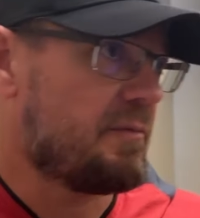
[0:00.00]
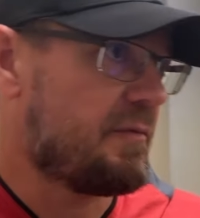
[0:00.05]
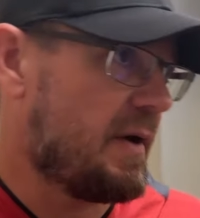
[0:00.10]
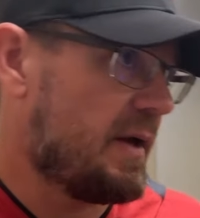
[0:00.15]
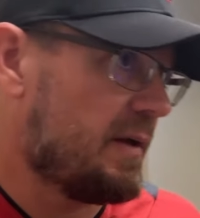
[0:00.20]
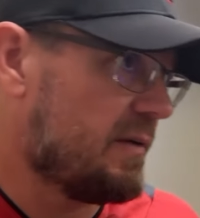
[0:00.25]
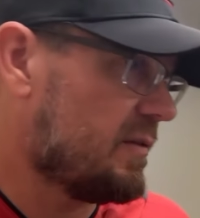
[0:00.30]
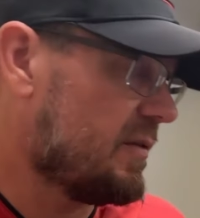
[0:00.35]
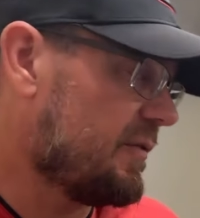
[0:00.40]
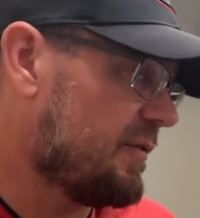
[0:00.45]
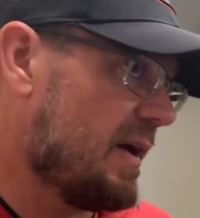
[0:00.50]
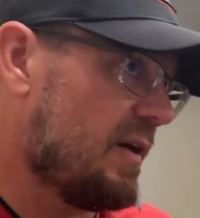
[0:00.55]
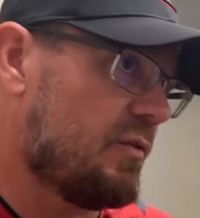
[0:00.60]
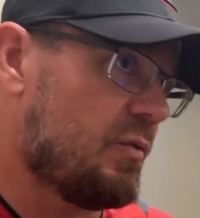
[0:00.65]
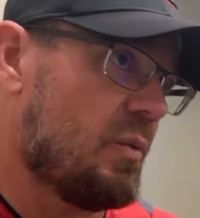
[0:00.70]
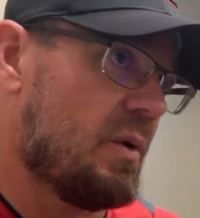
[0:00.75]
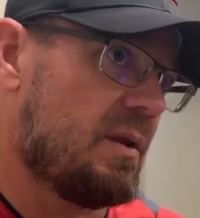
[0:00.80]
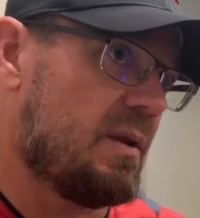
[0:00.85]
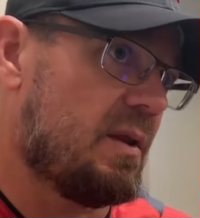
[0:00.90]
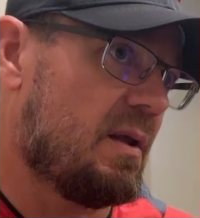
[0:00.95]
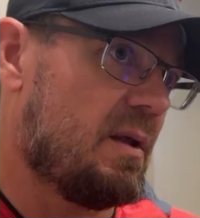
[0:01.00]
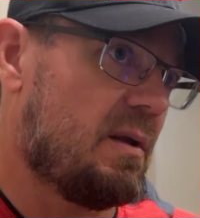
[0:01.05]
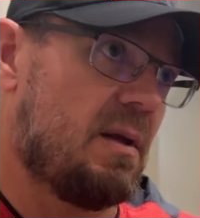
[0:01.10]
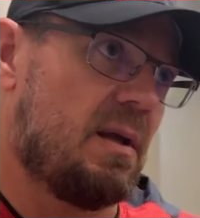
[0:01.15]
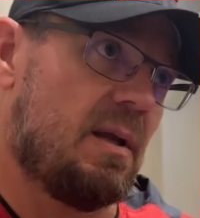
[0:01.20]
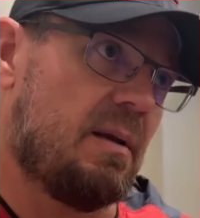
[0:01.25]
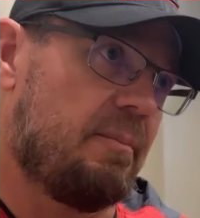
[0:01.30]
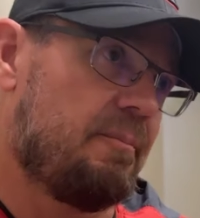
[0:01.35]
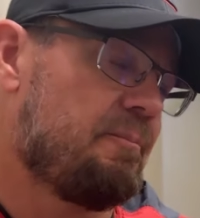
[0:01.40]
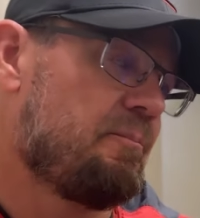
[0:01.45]
face to face with it.
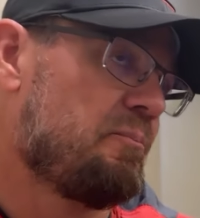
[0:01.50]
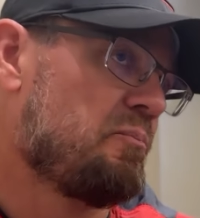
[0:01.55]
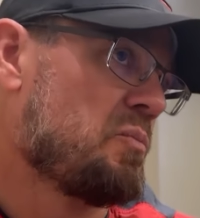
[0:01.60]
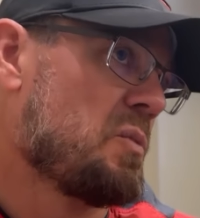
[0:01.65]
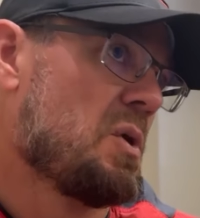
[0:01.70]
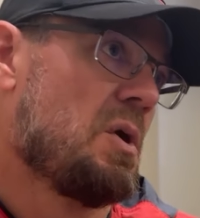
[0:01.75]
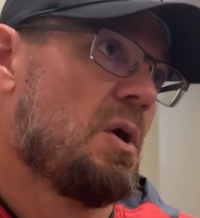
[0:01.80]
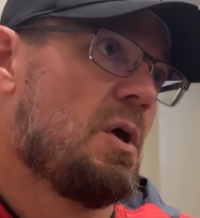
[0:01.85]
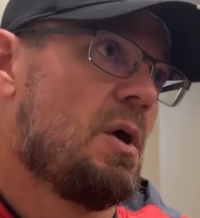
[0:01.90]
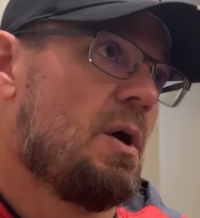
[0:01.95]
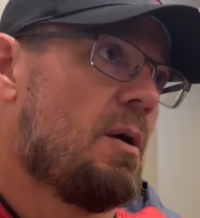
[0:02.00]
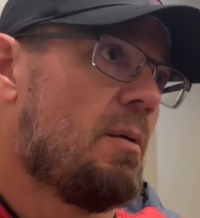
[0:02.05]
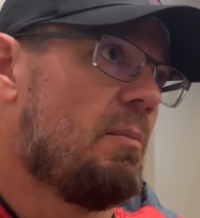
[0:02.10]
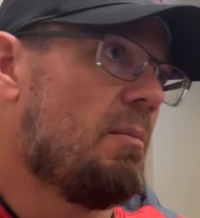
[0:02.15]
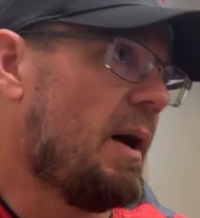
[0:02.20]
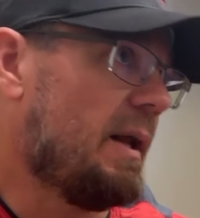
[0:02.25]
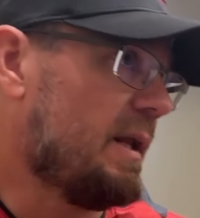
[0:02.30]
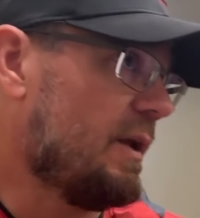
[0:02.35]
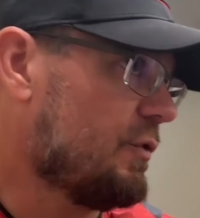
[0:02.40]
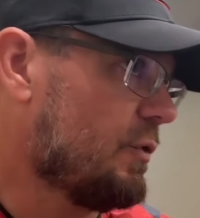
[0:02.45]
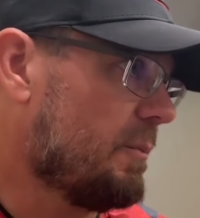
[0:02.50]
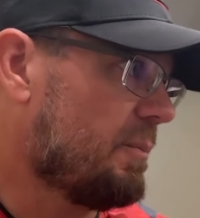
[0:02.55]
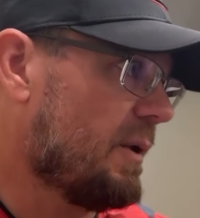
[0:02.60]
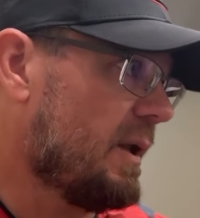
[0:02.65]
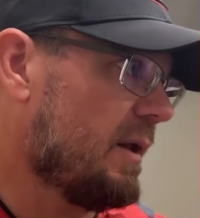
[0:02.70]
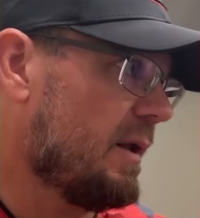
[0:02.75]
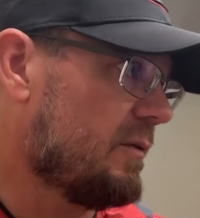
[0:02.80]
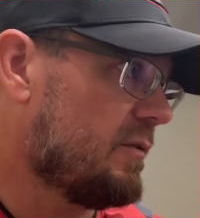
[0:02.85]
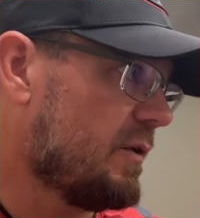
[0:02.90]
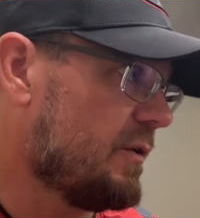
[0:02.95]
And my initial
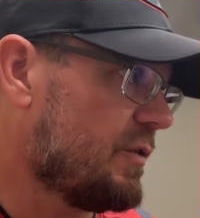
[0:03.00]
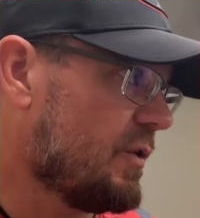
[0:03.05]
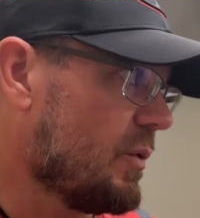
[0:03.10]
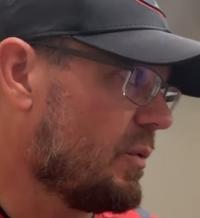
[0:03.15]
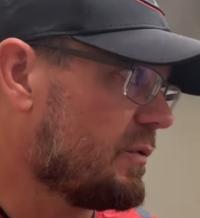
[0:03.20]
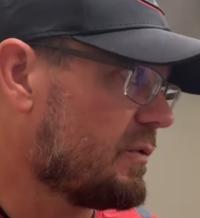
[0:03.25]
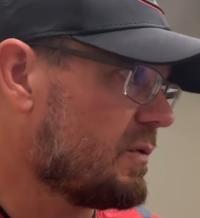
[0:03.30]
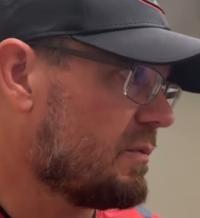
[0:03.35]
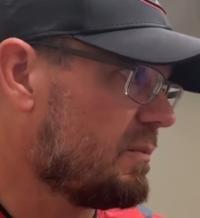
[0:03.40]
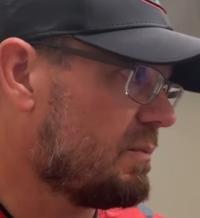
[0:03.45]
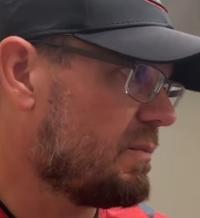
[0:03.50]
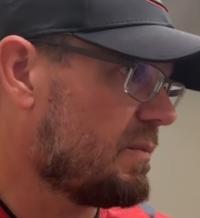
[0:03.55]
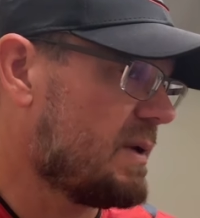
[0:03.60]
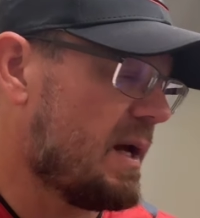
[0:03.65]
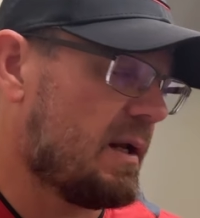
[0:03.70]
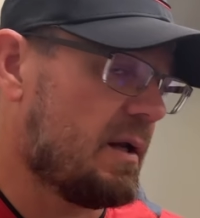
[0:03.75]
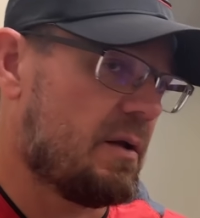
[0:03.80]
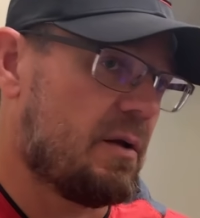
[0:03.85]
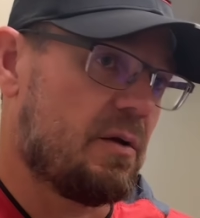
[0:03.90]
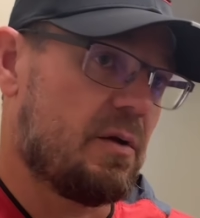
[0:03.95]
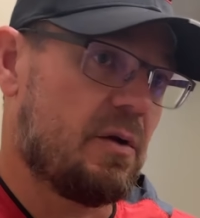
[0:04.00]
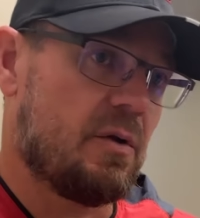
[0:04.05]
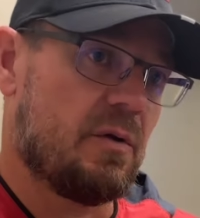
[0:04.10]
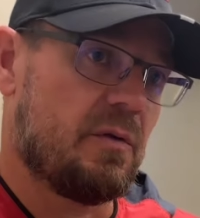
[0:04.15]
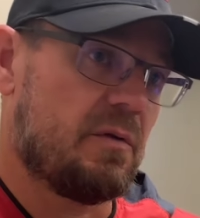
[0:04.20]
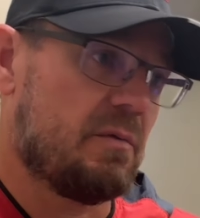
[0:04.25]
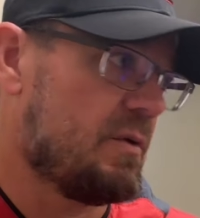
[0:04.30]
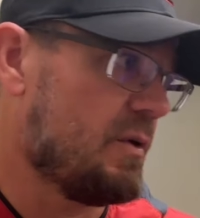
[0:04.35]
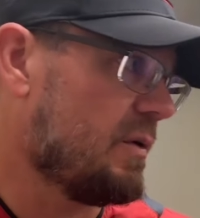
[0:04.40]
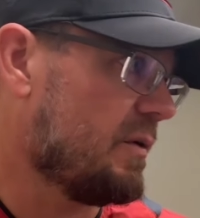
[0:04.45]
plans this year was kind of to
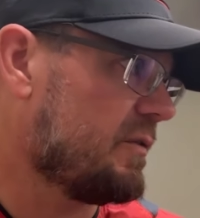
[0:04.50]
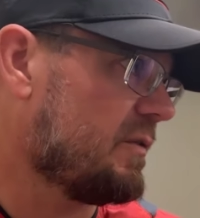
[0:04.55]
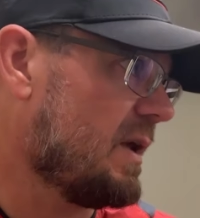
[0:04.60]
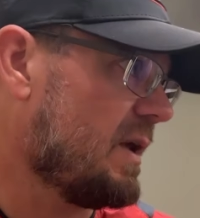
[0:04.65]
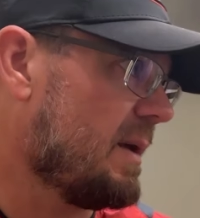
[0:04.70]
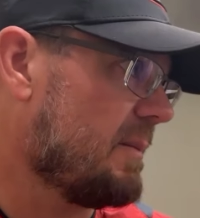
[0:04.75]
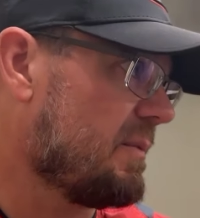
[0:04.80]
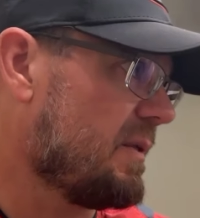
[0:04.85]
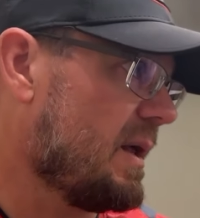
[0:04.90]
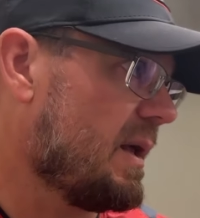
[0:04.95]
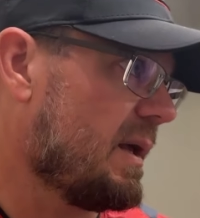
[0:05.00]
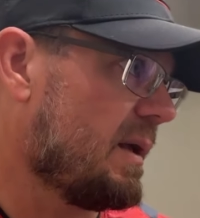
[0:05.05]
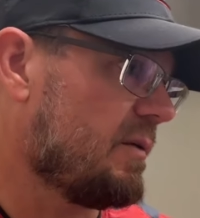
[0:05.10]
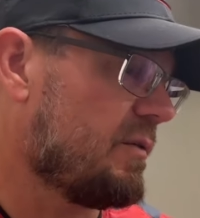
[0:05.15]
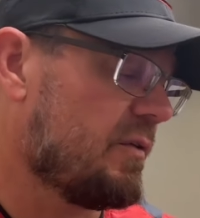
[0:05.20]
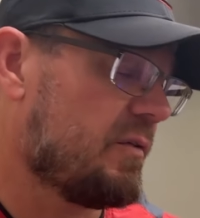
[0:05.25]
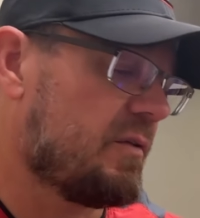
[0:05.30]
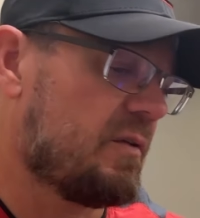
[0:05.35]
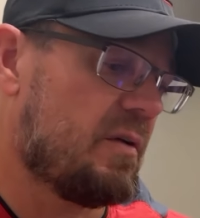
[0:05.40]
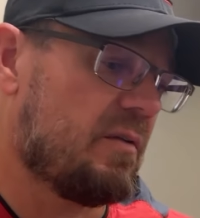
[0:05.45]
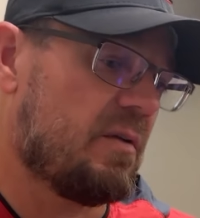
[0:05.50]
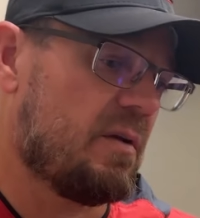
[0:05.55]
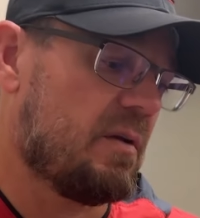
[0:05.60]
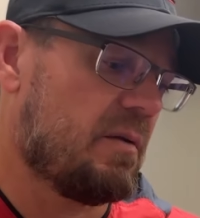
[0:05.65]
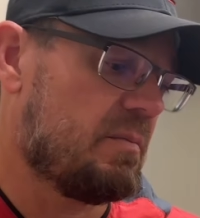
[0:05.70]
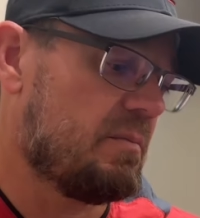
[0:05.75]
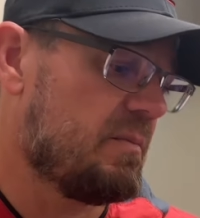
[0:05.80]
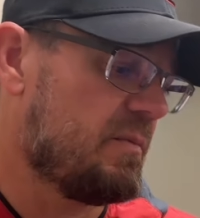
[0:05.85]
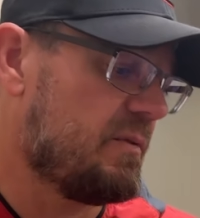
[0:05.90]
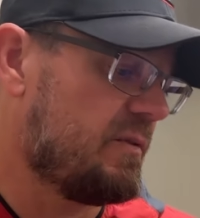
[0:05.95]
do the same thing, just because of the
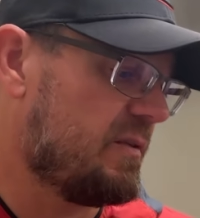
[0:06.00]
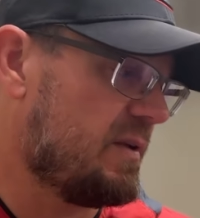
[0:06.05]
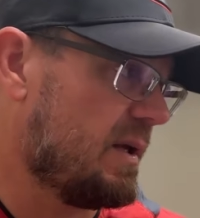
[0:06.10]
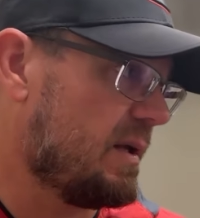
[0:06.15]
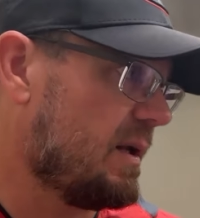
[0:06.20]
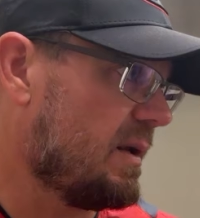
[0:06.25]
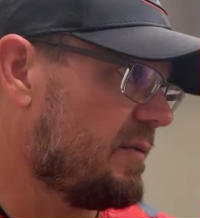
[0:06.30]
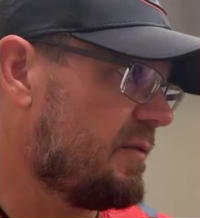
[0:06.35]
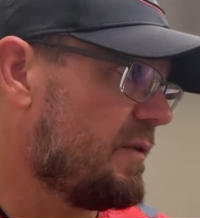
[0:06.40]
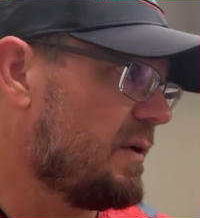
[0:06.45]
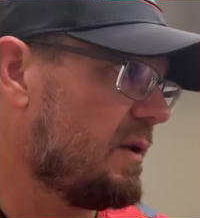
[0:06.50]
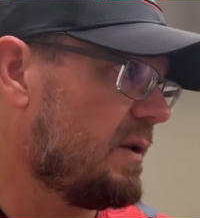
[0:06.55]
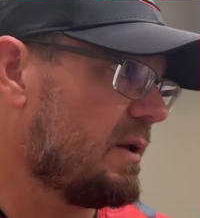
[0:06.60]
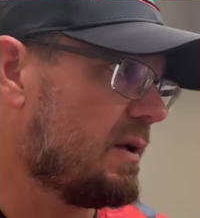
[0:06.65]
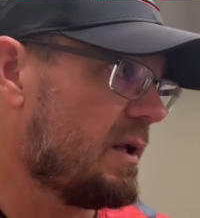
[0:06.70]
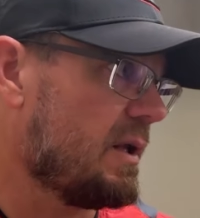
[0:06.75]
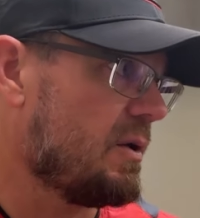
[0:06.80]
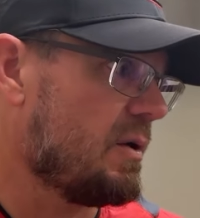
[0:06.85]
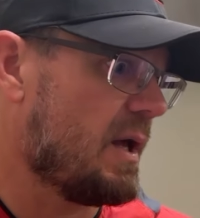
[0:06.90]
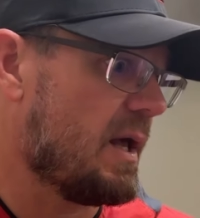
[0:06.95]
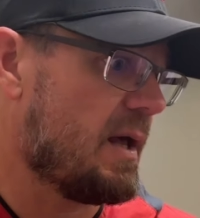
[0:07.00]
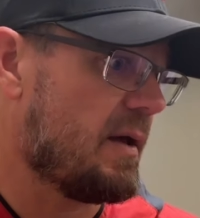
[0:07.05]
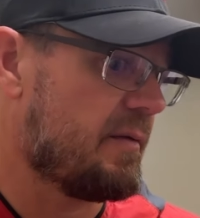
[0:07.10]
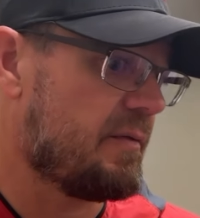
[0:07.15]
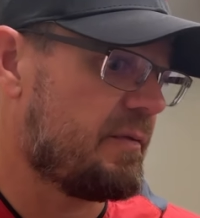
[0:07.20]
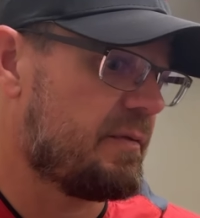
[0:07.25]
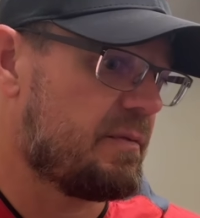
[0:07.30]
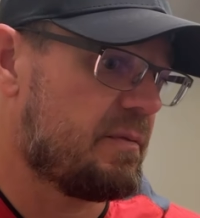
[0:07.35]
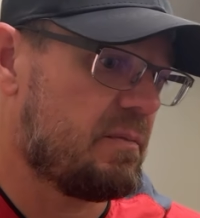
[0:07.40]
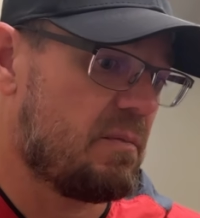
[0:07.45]
sickening feeling that you have,
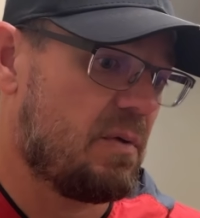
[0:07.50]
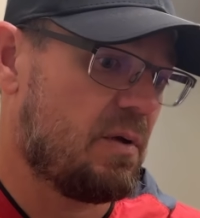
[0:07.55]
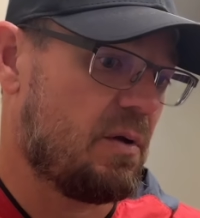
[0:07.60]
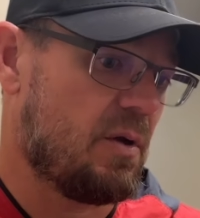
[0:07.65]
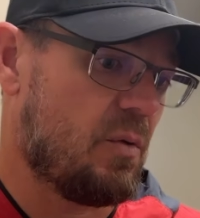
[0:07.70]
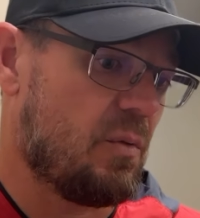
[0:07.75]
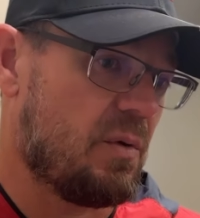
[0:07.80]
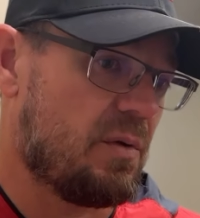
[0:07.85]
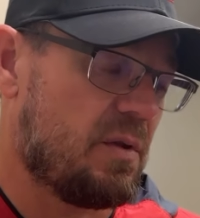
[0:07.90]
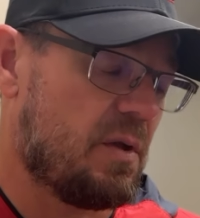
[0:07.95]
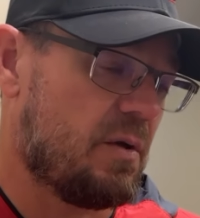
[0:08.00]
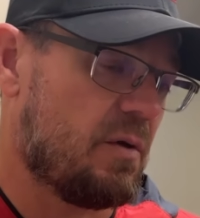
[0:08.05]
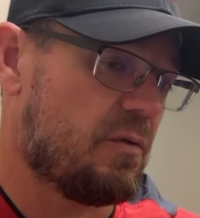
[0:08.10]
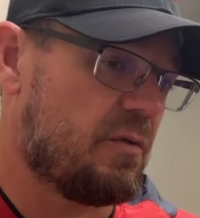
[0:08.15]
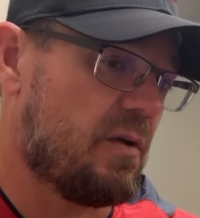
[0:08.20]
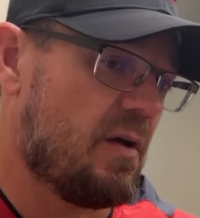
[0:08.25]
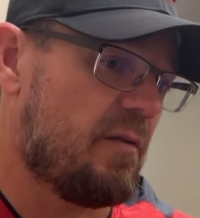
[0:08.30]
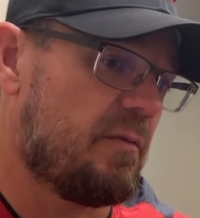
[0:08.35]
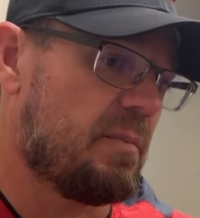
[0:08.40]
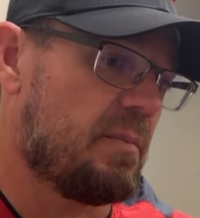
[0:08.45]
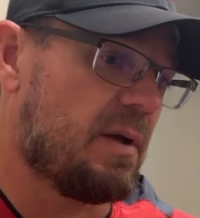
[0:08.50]
you know, within yourself.